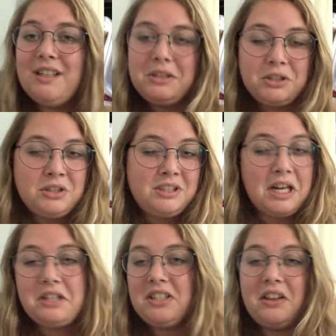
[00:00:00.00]

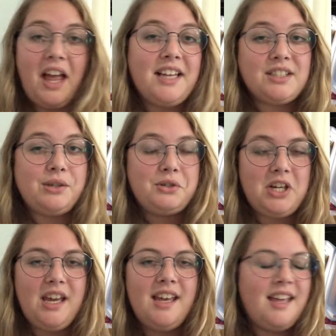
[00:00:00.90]

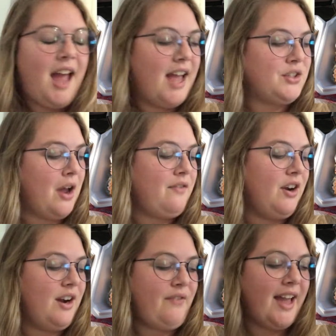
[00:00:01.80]
sushi, and so I
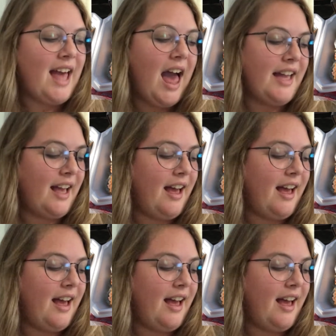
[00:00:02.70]
figured if I got